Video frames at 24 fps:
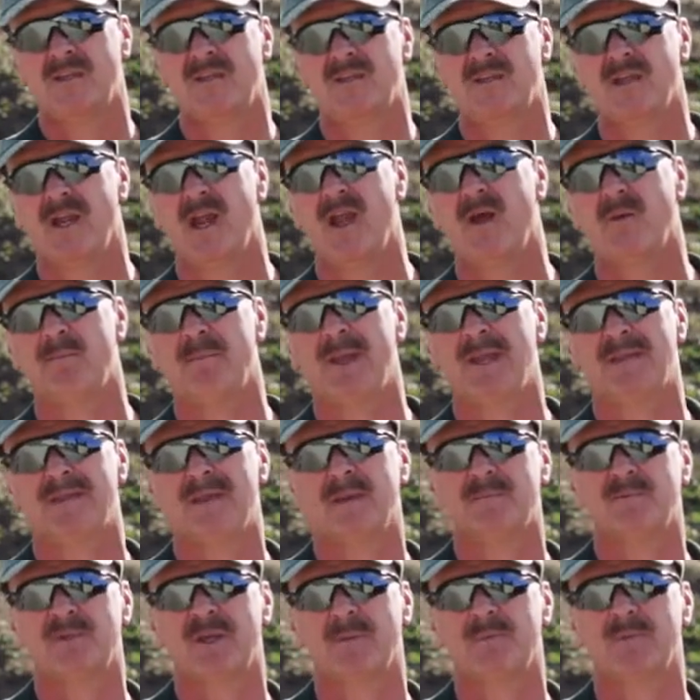to help make
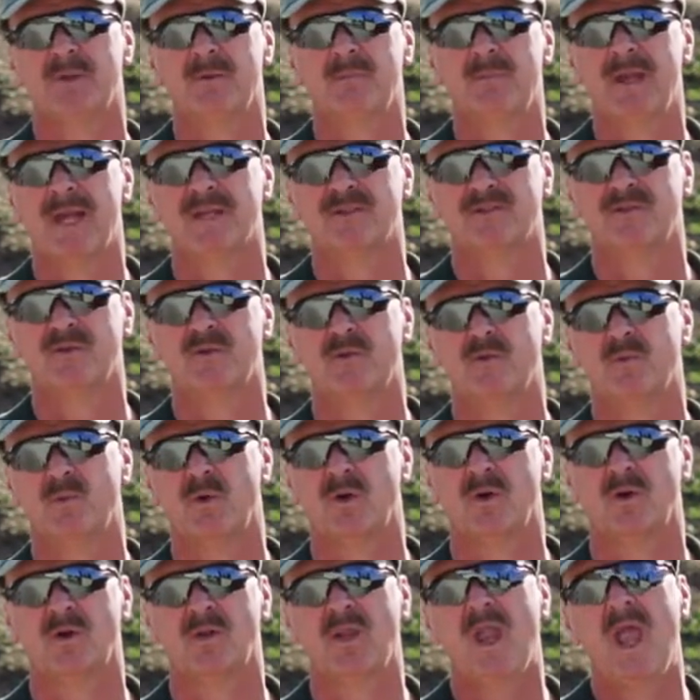them some of the best in the
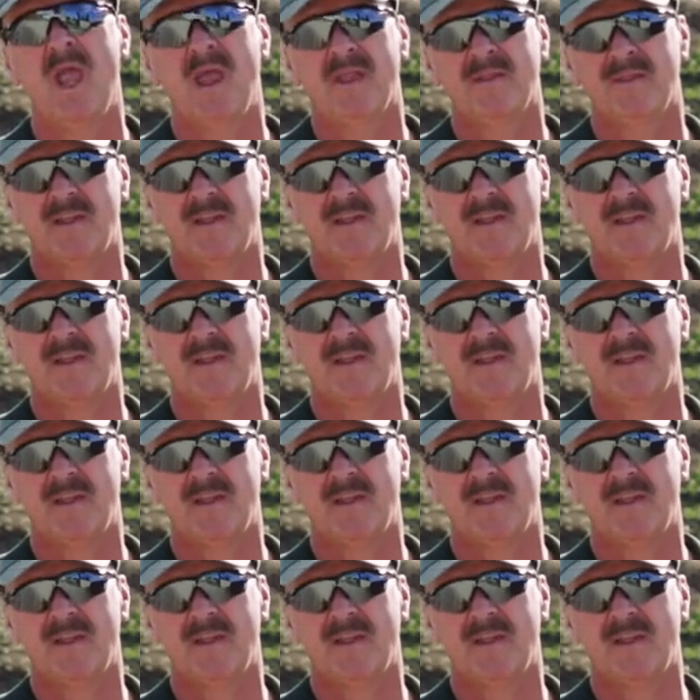world.